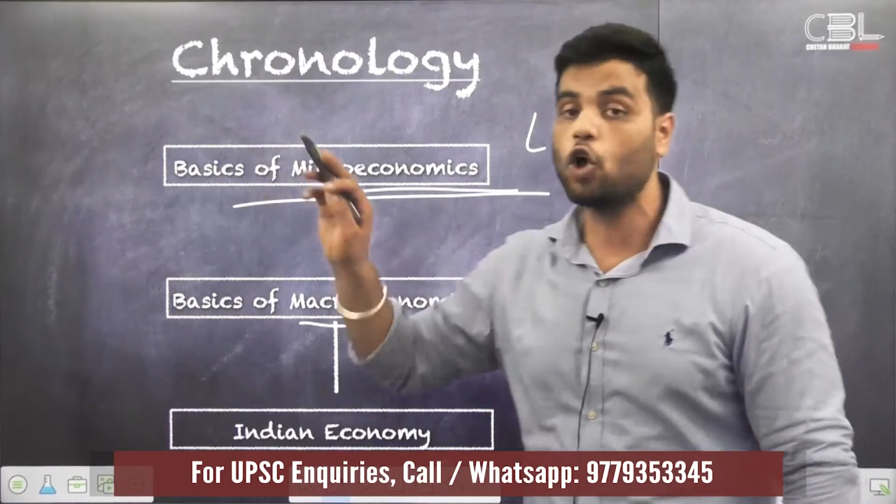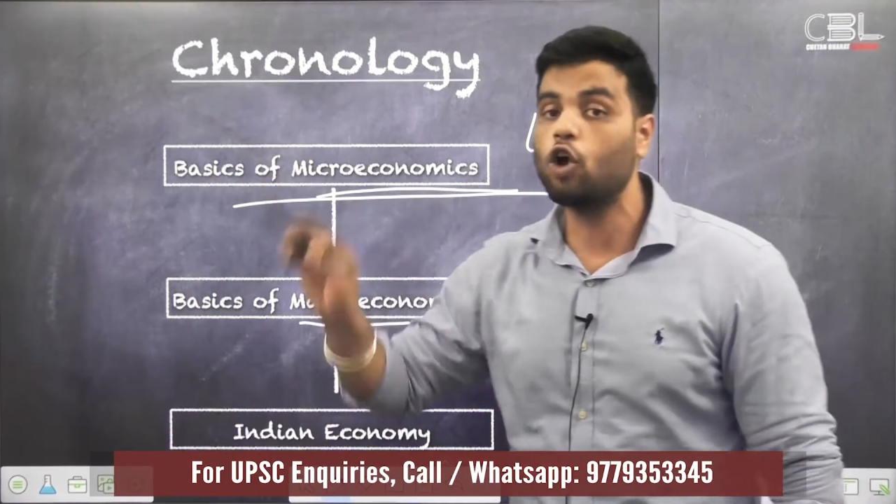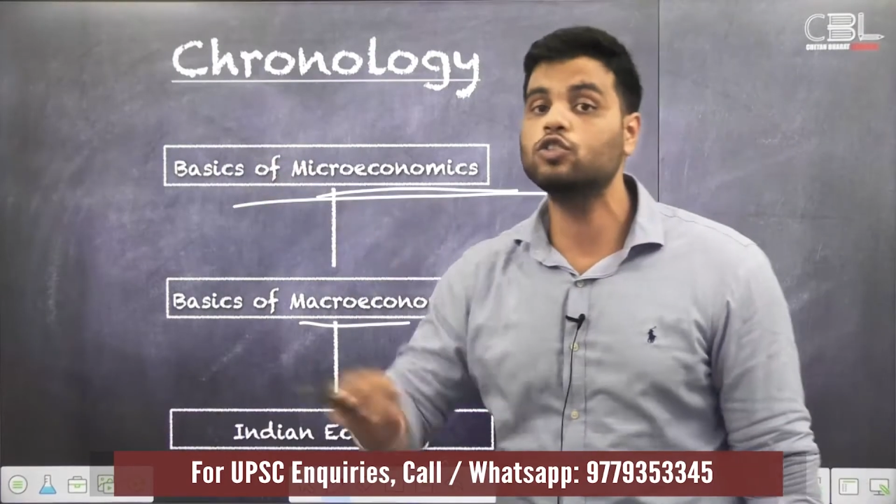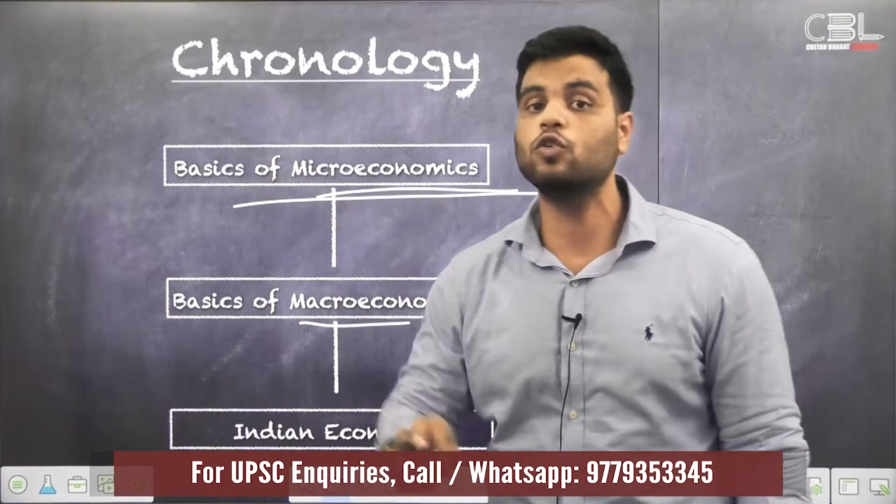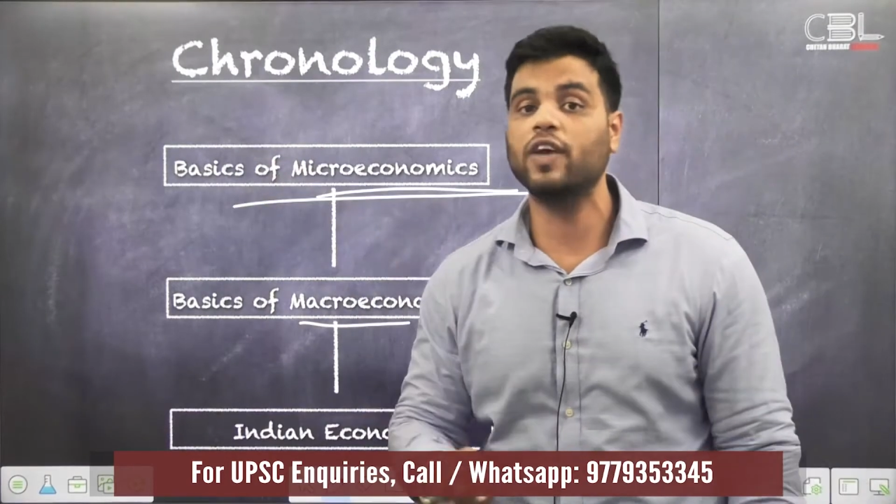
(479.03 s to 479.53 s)

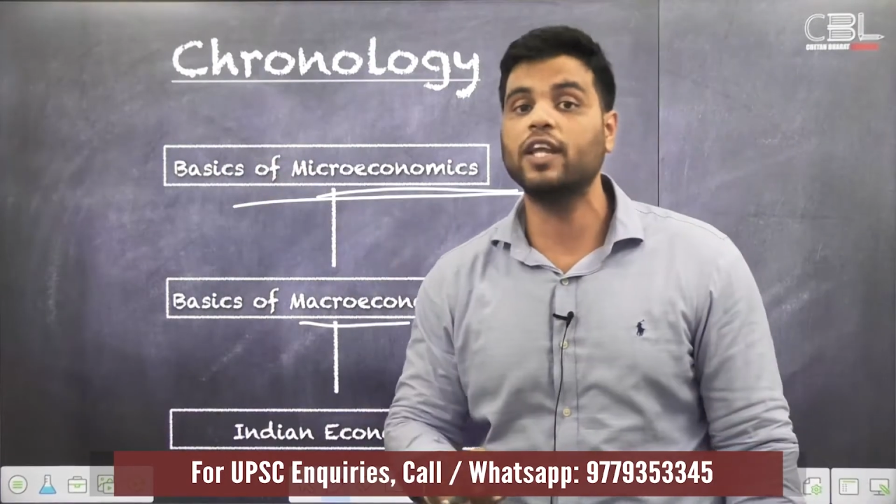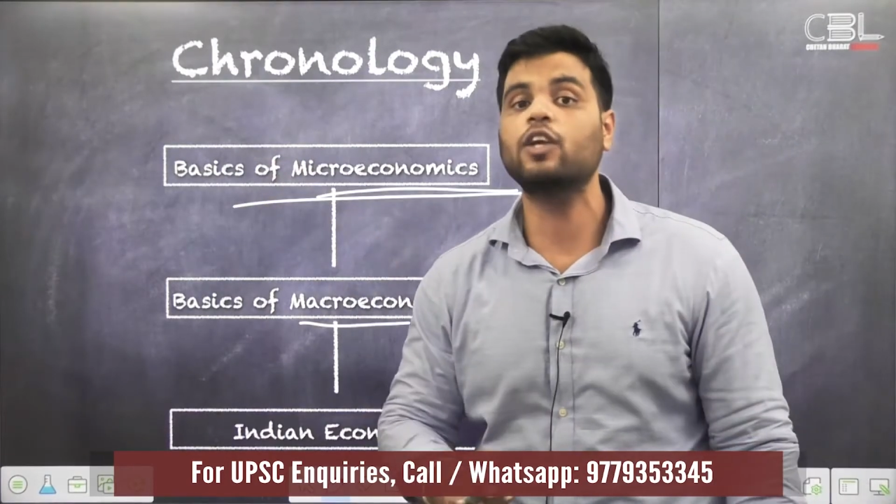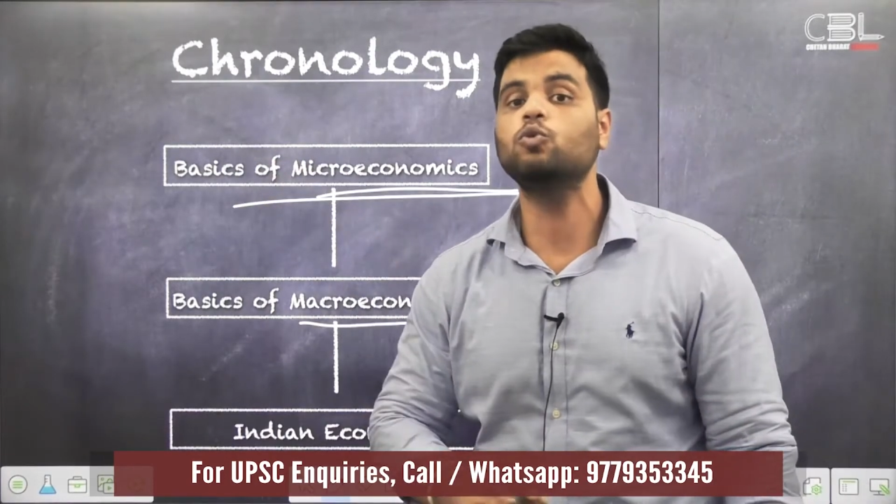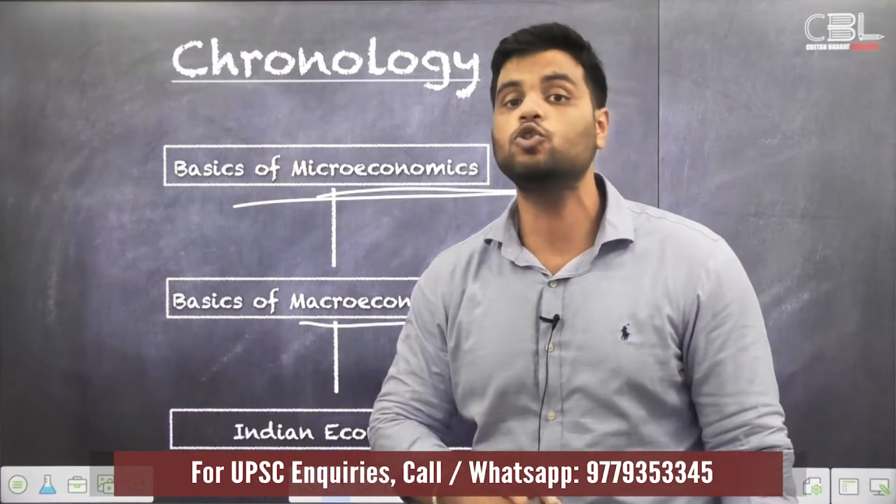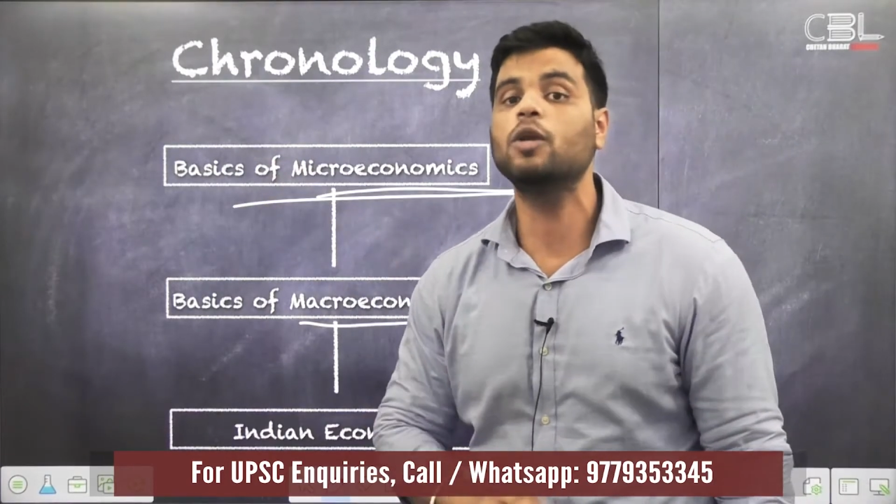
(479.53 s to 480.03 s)
also very
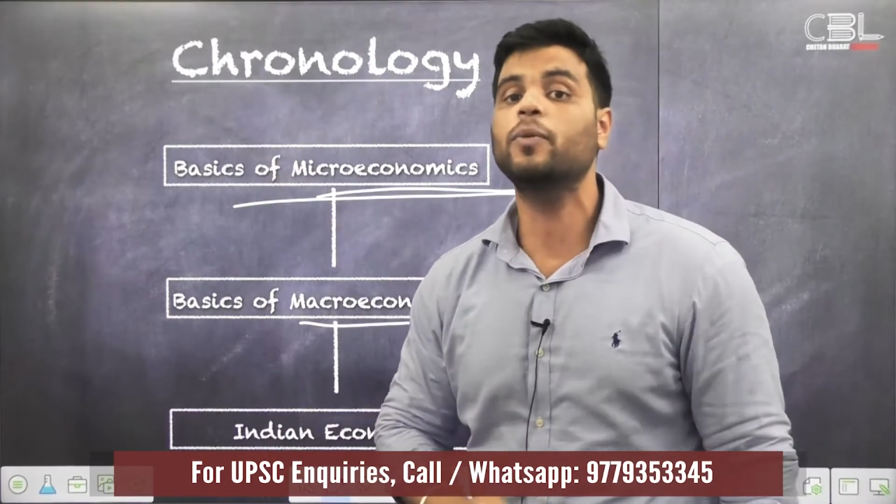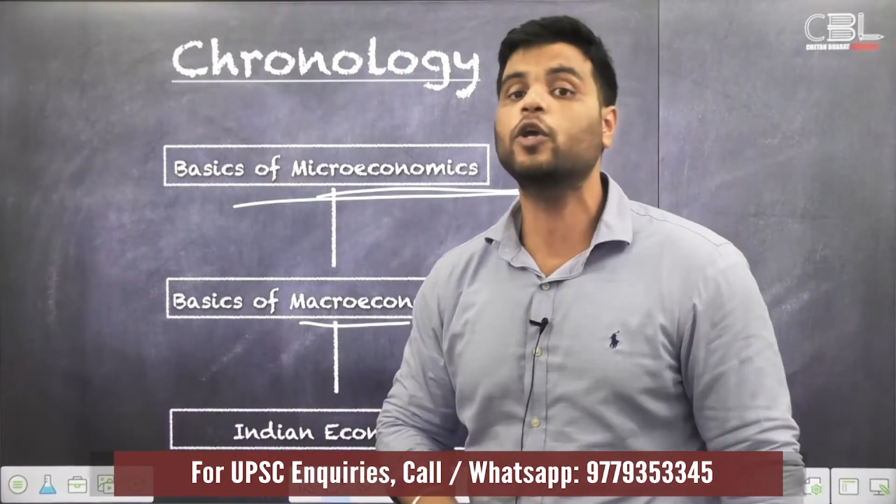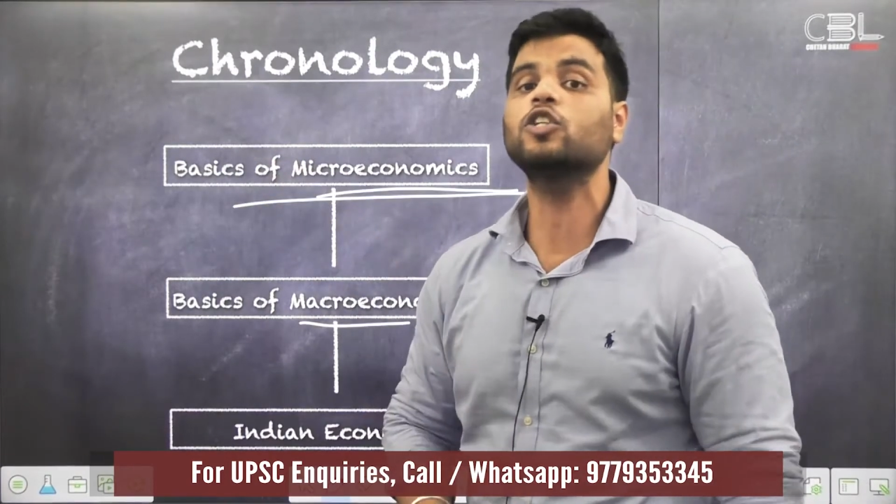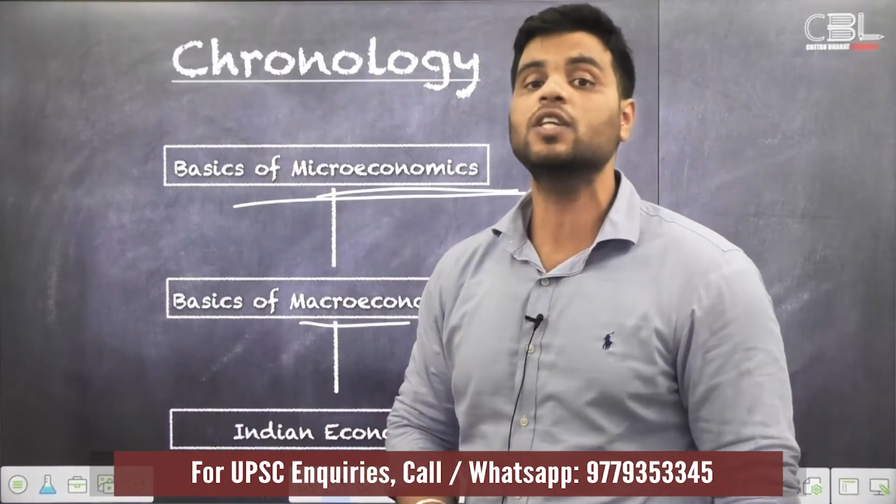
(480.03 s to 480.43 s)
crucial because